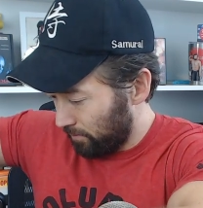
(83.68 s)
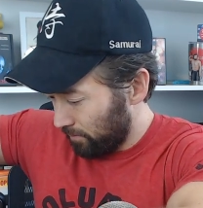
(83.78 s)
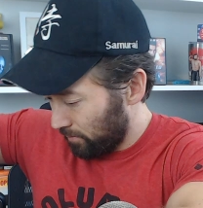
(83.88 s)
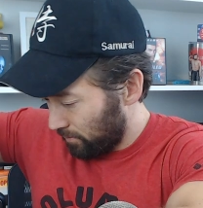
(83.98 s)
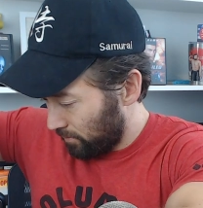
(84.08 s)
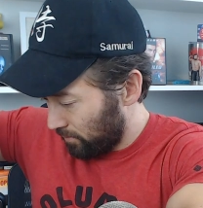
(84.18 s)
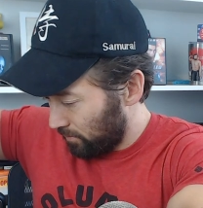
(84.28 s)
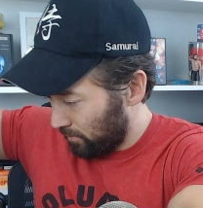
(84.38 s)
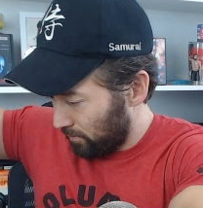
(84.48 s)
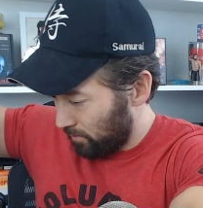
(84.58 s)

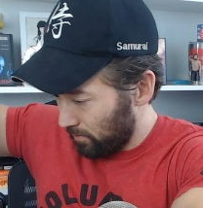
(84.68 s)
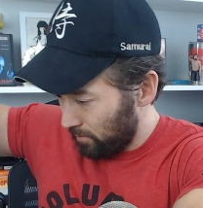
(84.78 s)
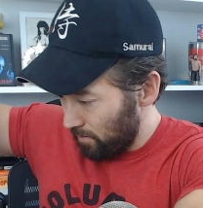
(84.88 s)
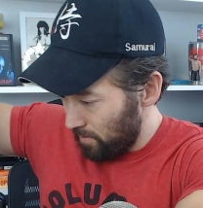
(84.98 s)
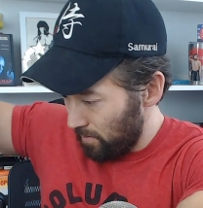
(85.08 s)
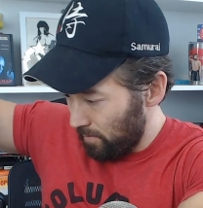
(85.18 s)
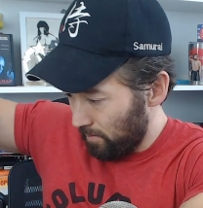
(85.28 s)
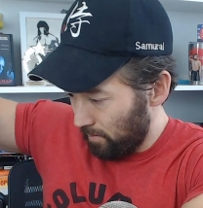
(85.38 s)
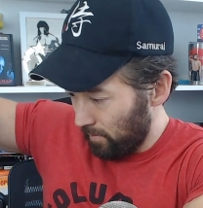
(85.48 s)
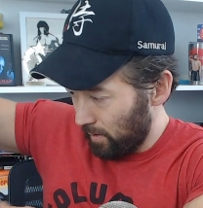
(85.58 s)

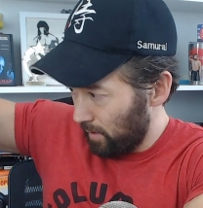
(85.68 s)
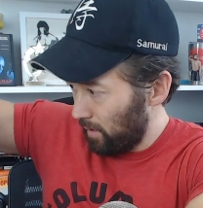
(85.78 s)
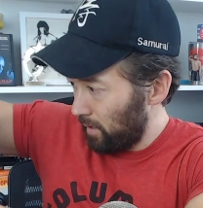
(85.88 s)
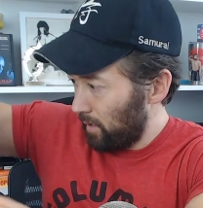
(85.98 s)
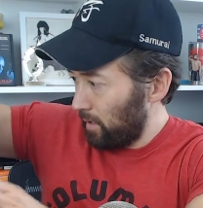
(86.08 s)
Nothing is said.